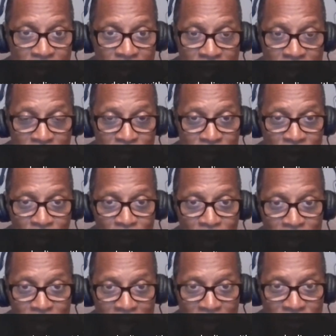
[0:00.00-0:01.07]
and I'm talking
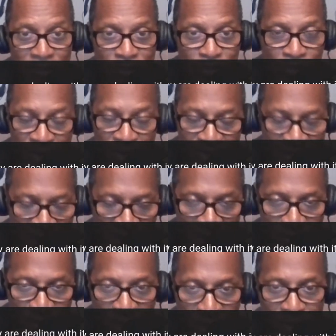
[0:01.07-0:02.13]
about not just one
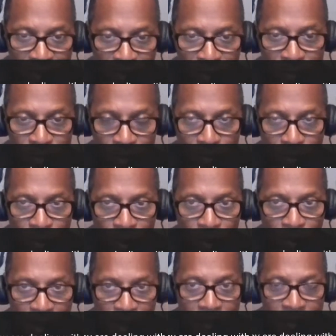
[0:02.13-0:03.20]
Saturday. You gotta do it to a
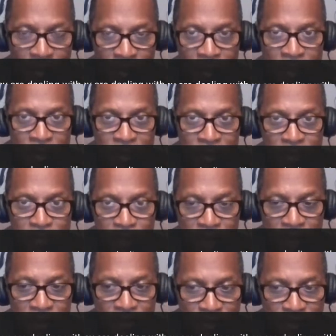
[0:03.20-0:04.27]
point where these
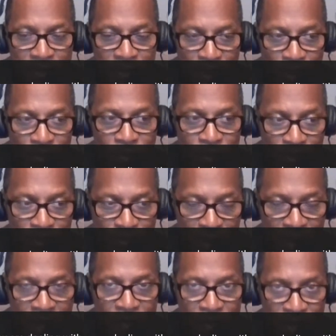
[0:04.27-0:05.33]
parents, it hurts those
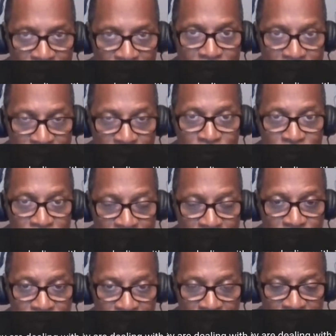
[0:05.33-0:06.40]
parents enough, but they
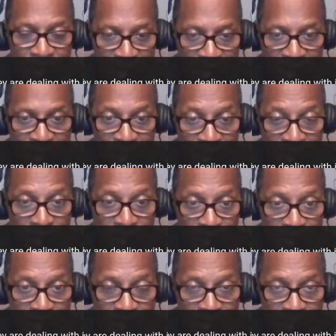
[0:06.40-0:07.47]
gonna tell their kid, hey,
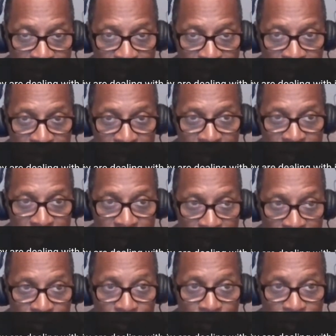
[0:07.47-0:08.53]

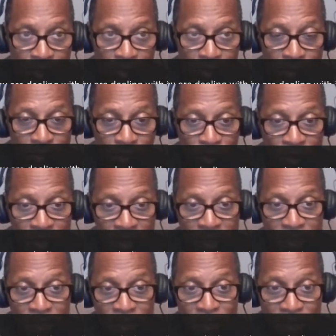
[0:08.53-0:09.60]
another one more of
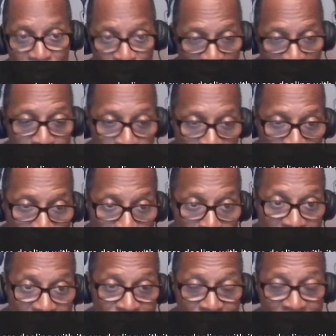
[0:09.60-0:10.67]
these here, man, you gonna have a problem.
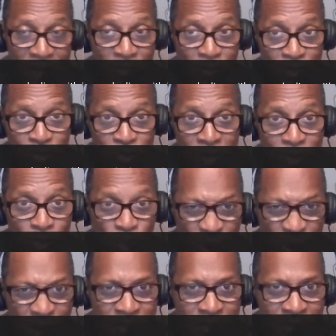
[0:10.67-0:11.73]
Matter of fact, when you get
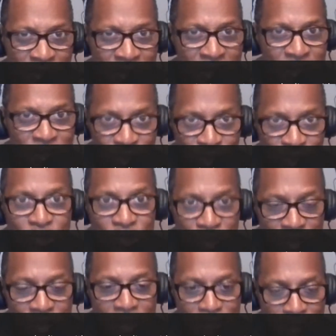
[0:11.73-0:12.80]
one, you
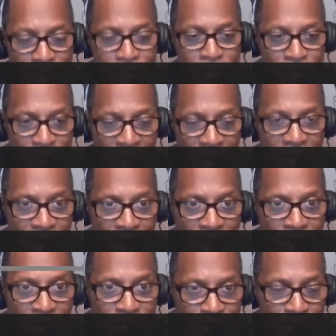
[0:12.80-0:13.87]
should. If I
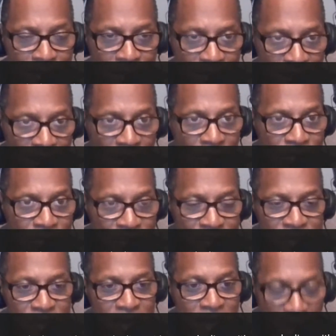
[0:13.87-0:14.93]
call somebody calls here
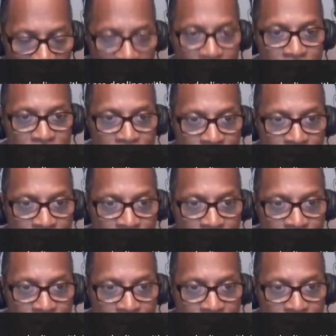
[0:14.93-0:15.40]
and say, hey,